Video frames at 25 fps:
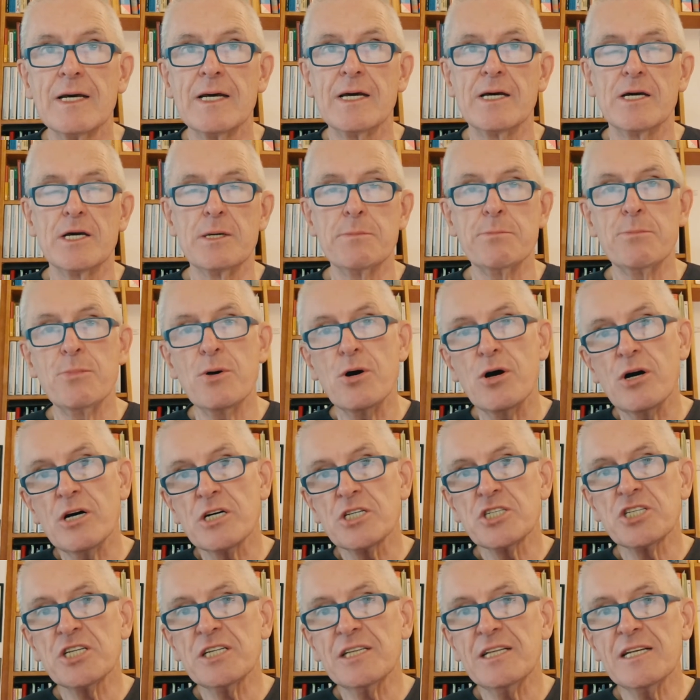
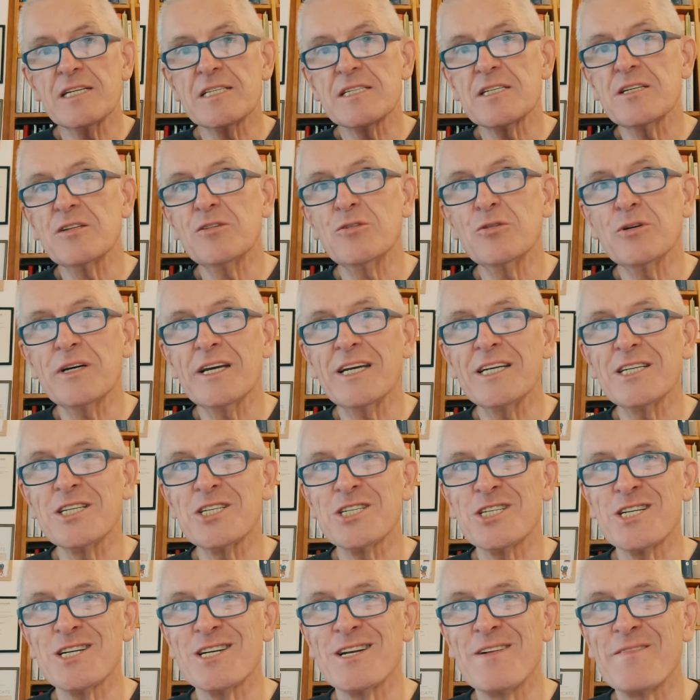Emergent
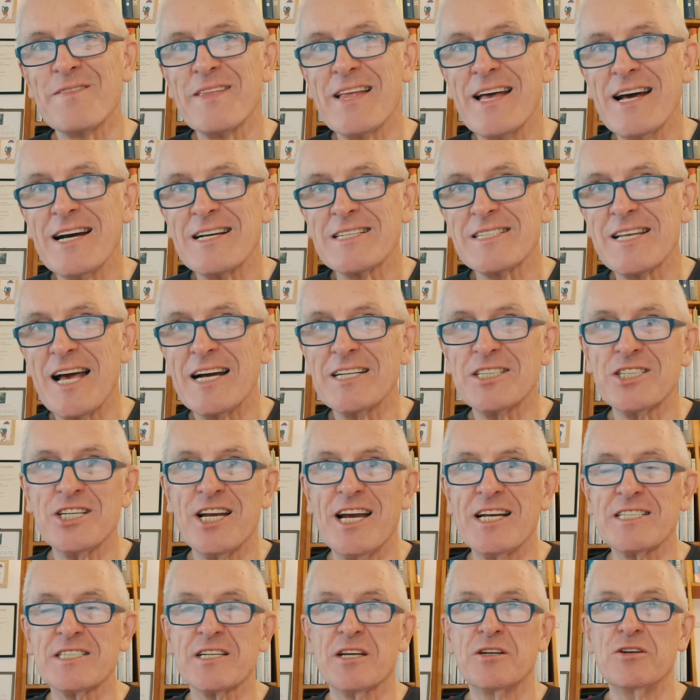situations such
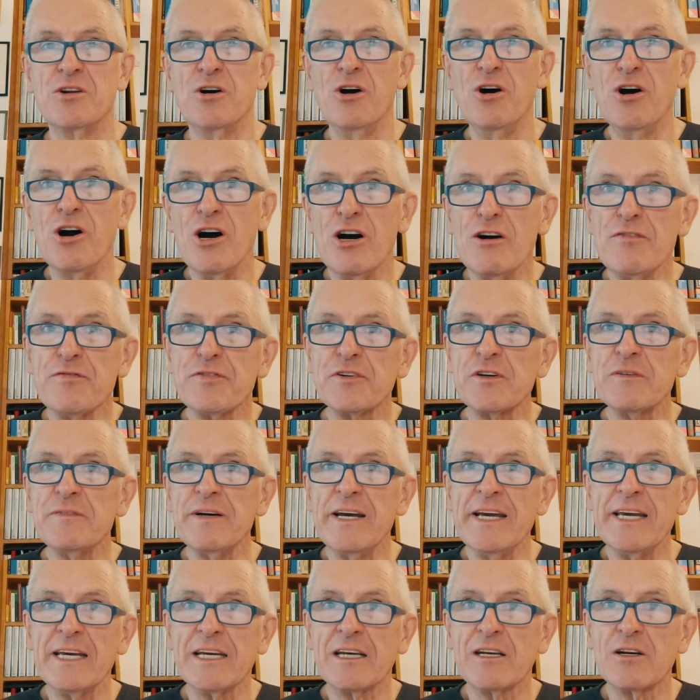as an
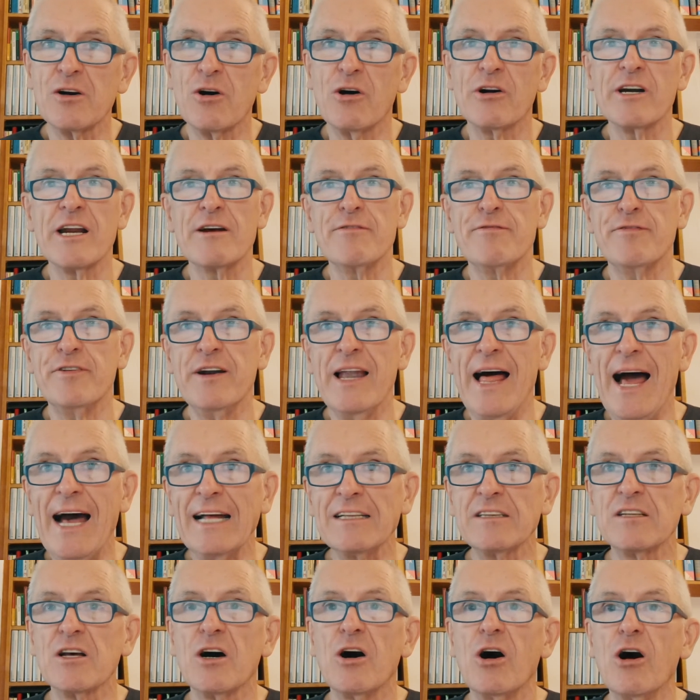earthquake or a
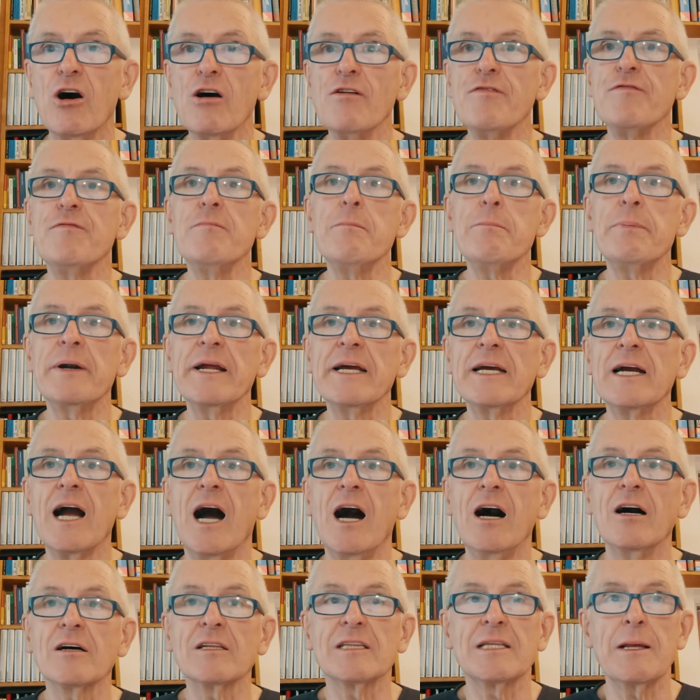flood often bring
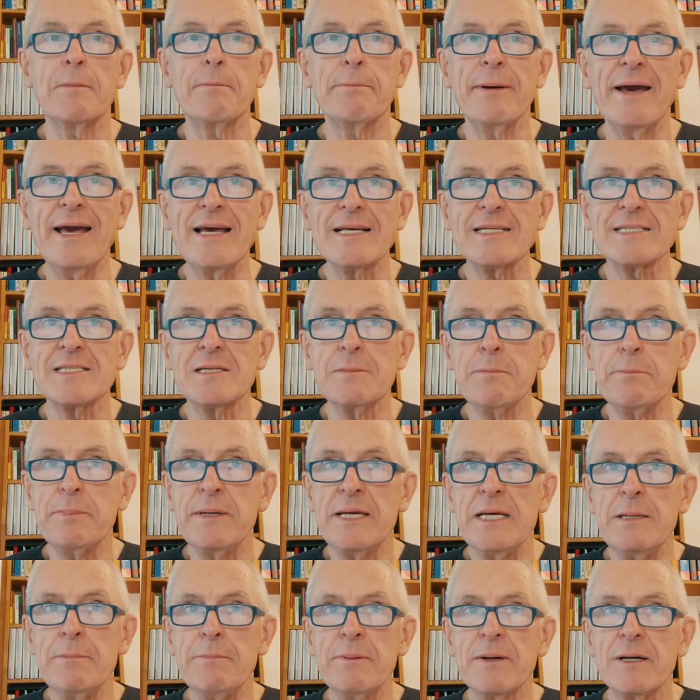out the best in
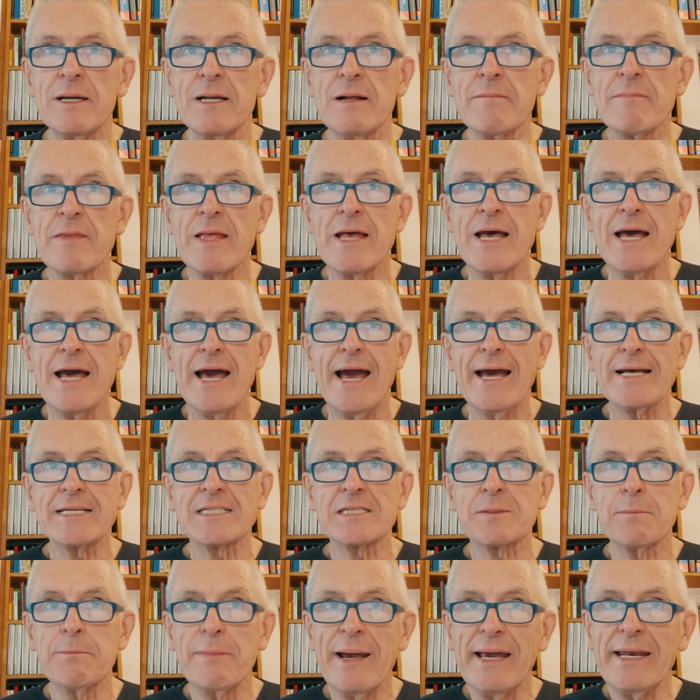people
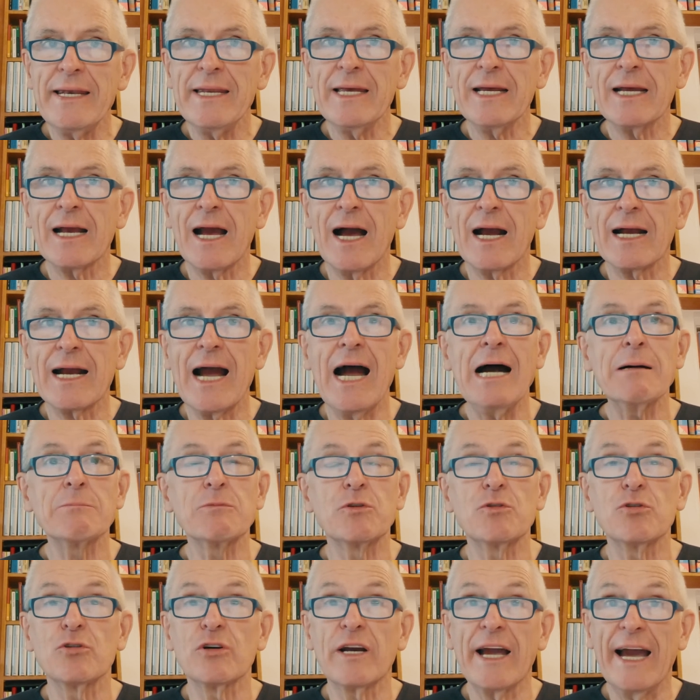as many come
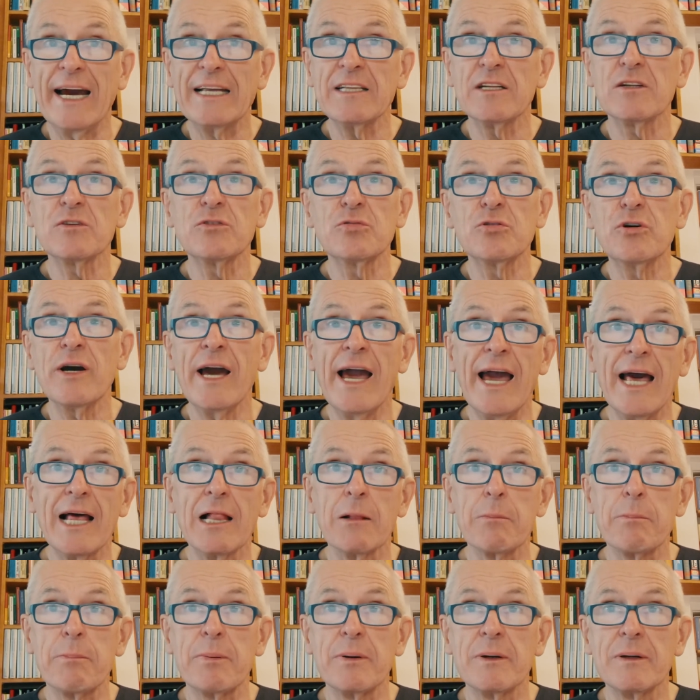together to
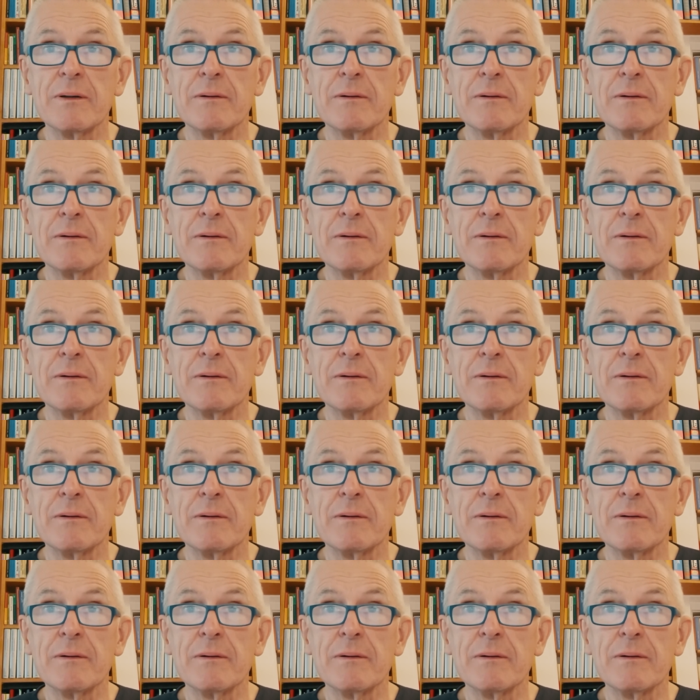help.